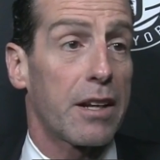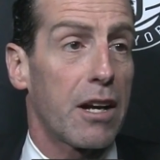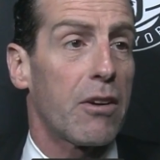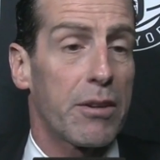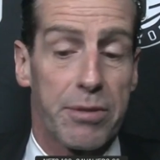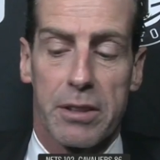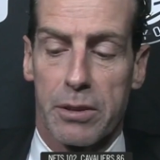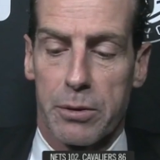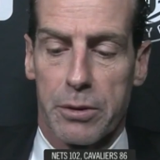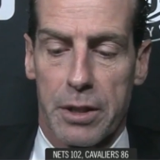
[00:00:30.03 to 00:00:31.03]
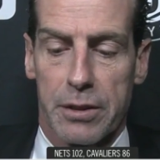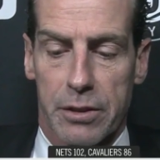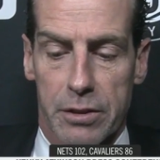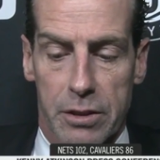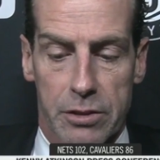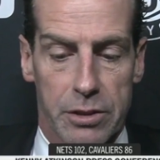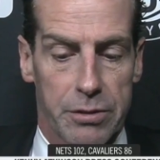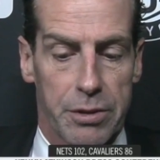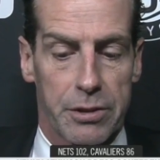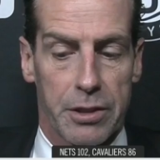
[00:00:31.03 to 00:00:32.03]
no, I felt like we were getting good looks in the
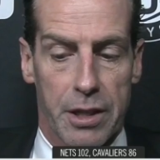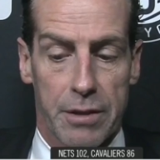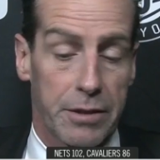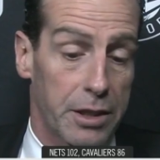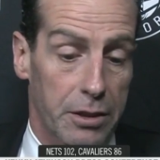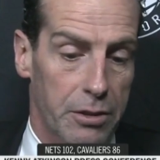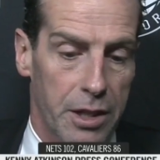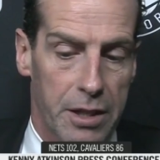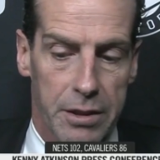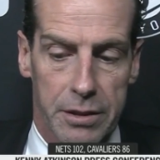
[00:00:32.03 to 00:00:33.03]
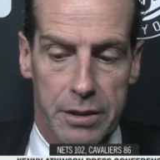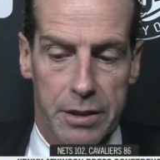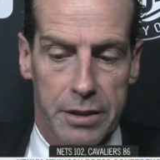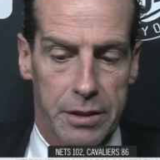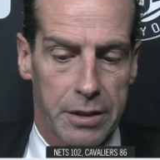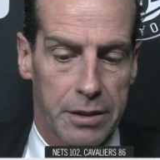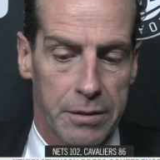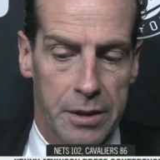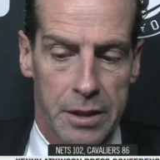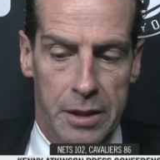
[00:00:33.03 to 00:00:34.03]
first half. They didn't go down, and, and uh,
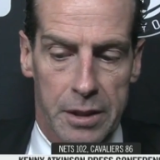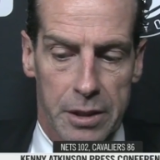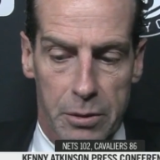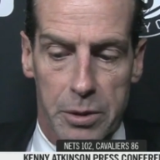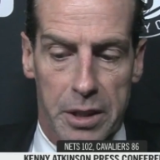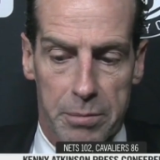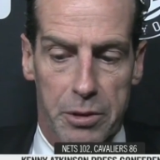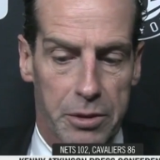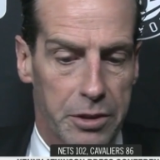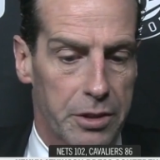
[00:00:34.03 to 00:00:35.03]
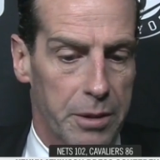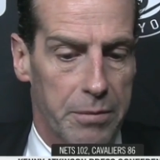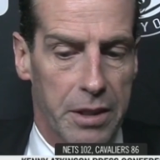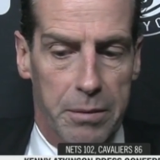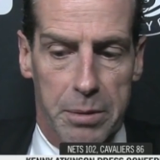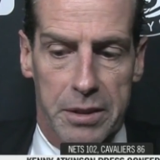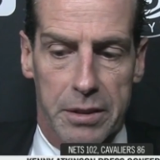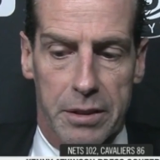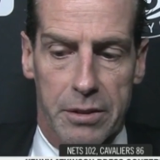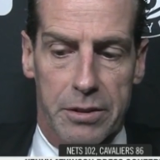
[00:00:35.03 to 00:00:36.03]
you know we kept doing the same thing. But
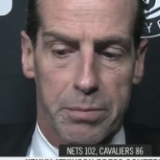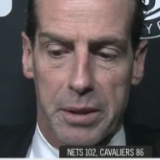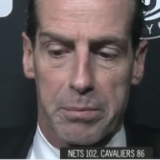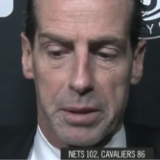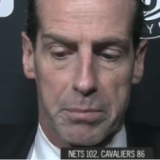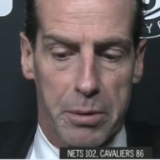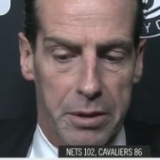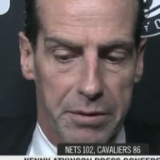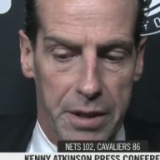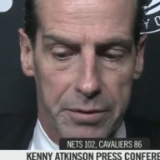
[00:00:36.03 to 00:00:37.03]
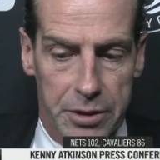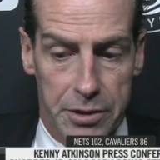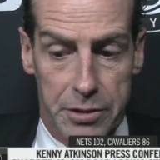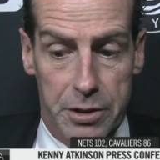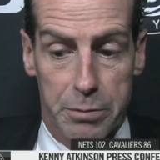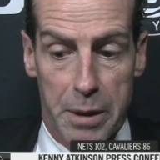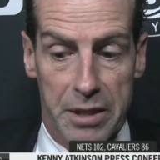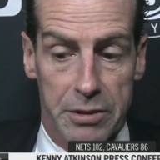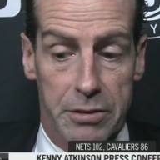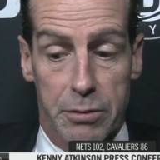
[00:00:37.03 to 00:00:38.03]
you know it's been a big point of emphasis these
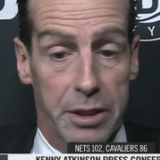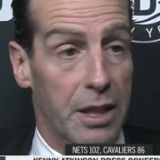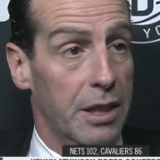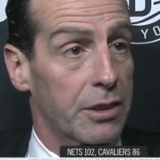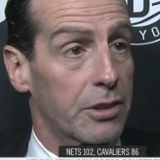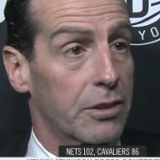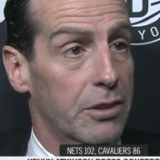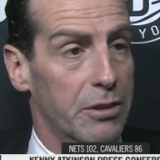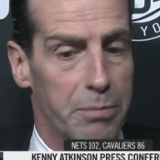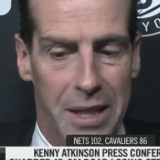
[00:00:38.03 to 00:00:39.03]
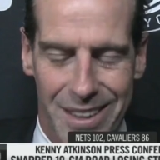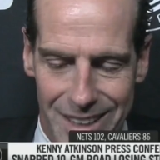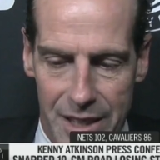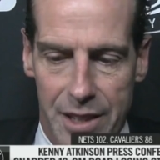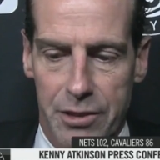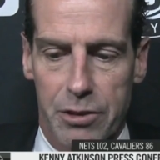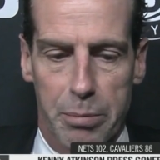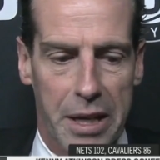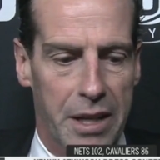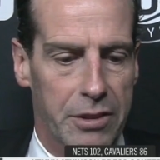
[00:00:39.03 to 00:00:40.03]
past three days is, is making that extra
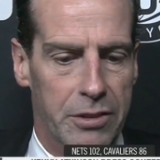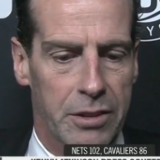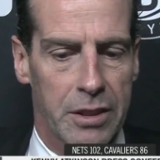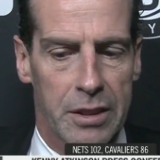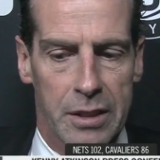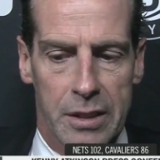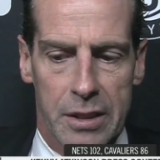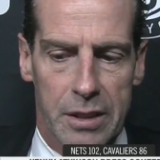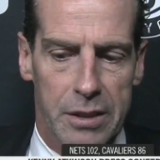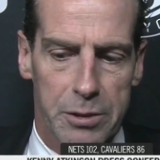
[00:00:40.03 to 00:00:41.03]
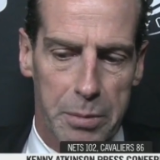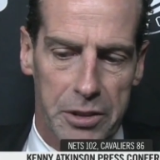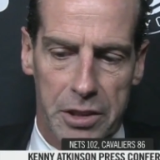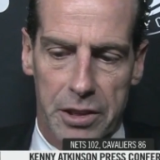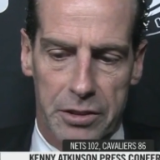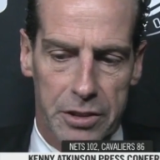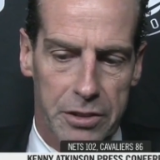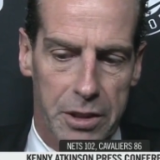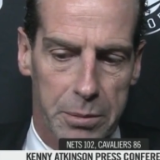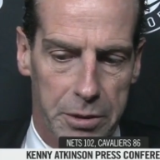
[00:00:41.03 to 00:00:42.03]
pass, uh, especially against these
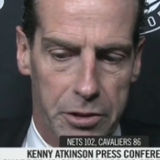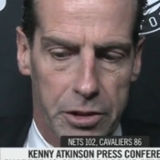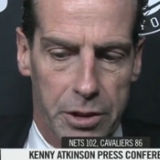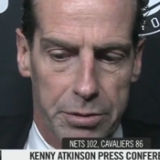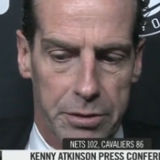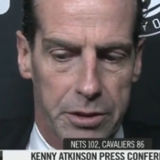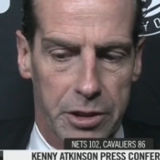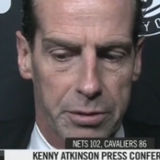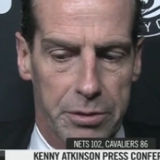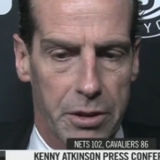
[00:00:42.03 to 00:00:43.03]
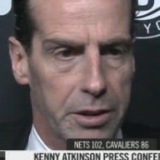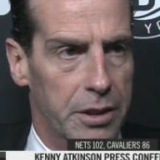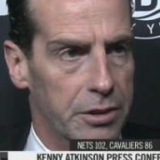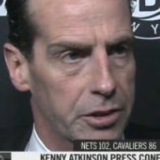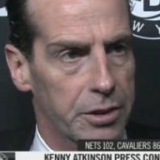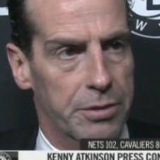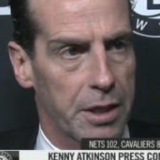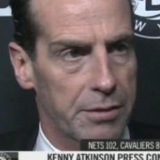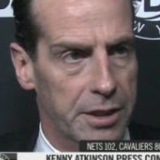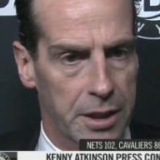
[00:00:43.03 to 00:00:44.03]
teams that shift shift on you and shift
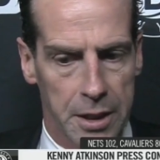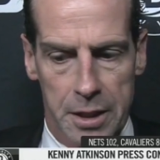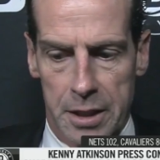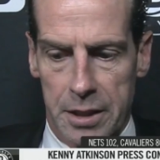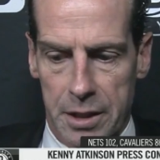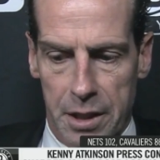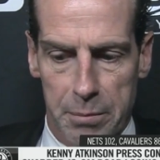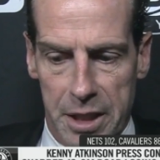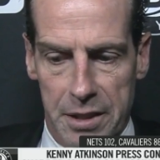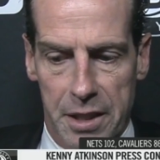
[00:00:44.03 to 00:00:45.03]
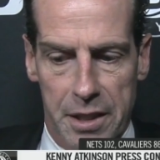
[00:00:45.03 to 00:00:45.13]
heavy. You got to make that